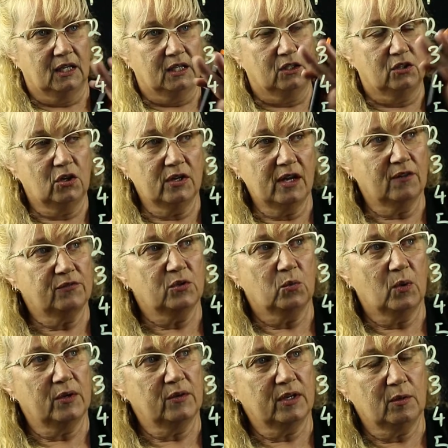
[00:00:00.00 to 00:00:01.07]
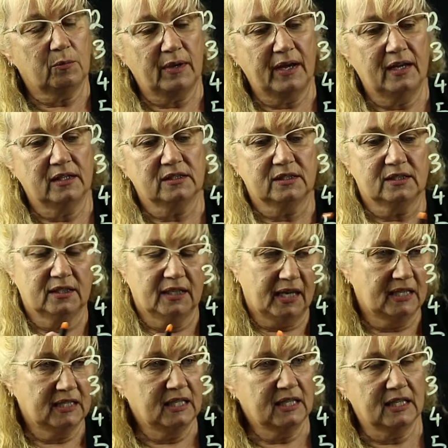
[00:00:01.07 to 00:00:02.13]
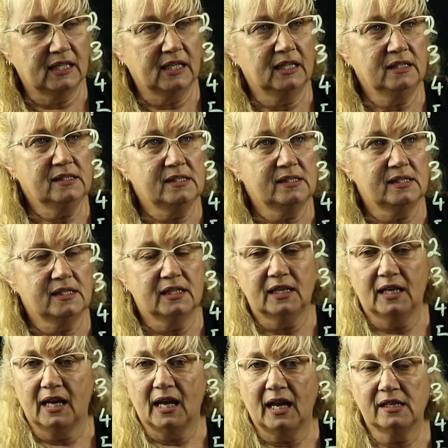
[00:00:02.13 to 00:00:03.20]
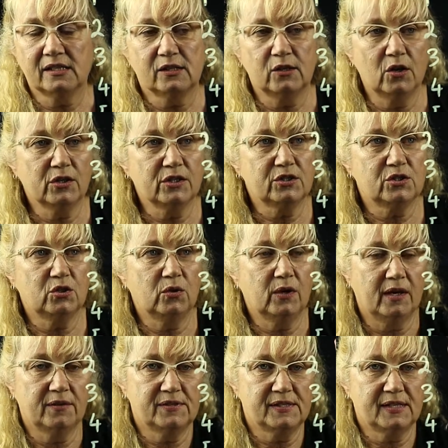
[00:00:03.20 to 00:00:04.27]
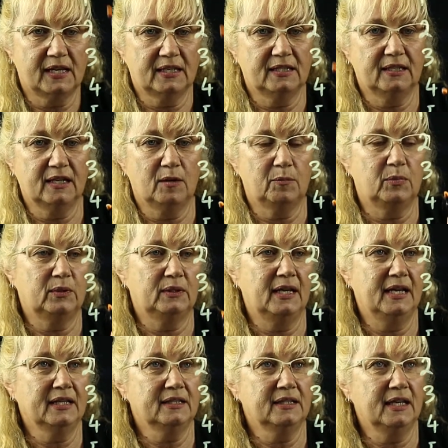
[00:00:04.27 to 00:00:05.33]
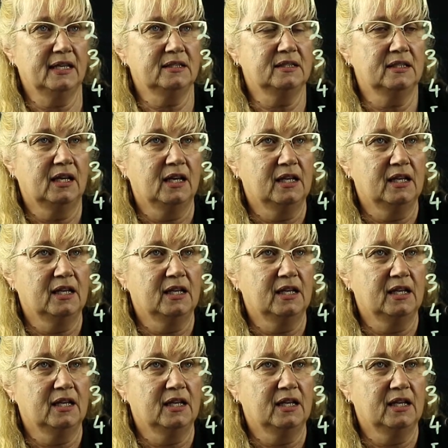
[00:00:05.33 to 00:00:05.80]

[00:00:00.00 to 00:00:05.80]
You don't have to worry about anything else as long as you have set it up like that.